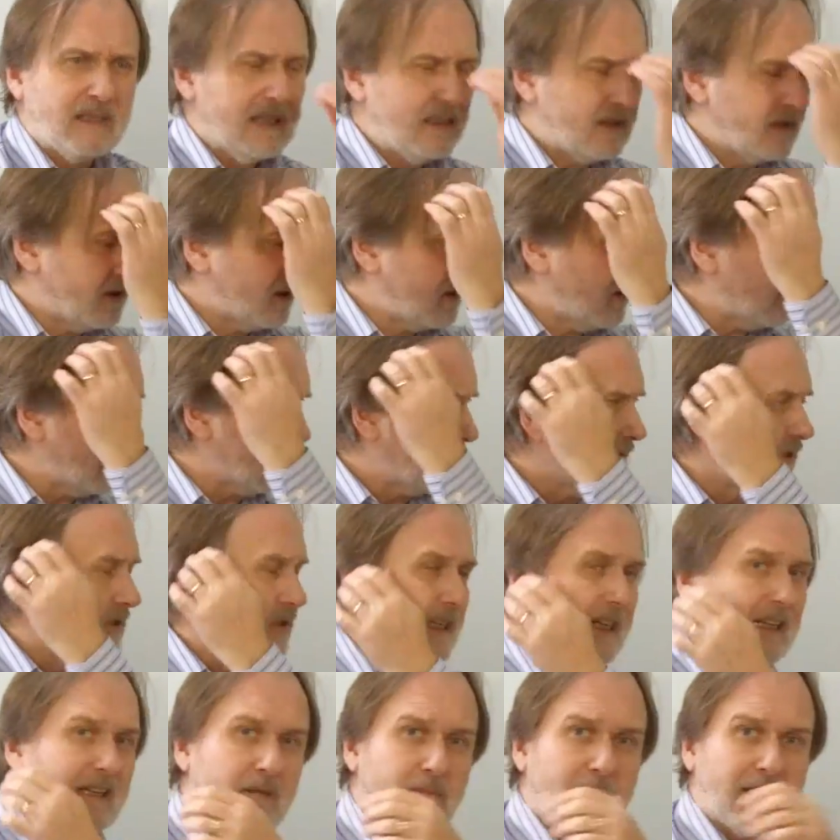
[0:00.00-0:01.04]
meters, so I can
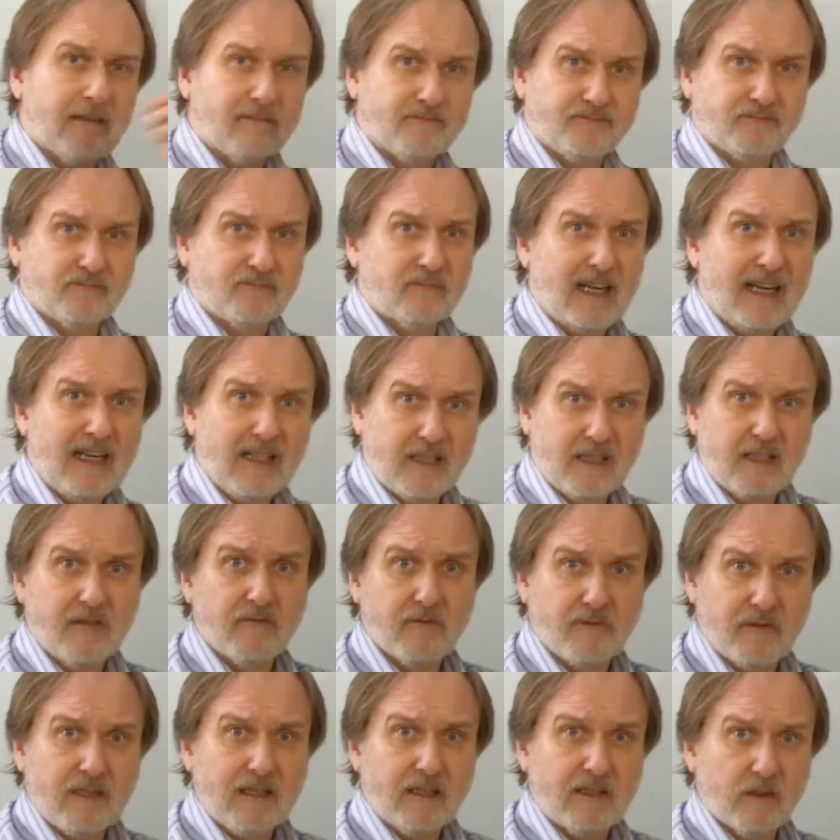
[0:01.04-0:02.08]
stand about
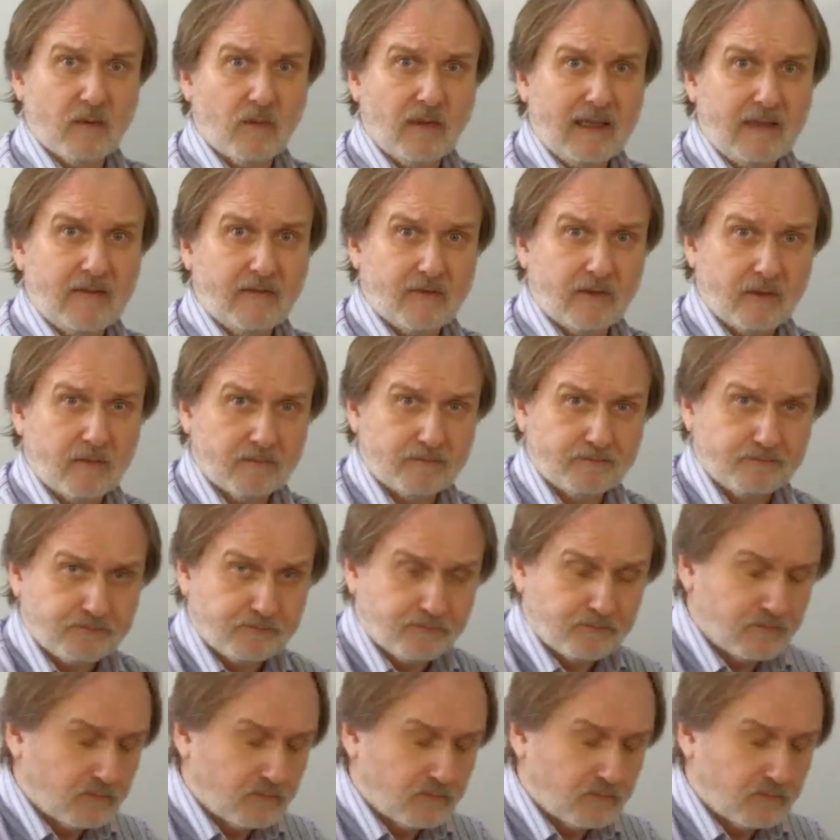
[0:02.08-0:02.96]
eighteen feet away from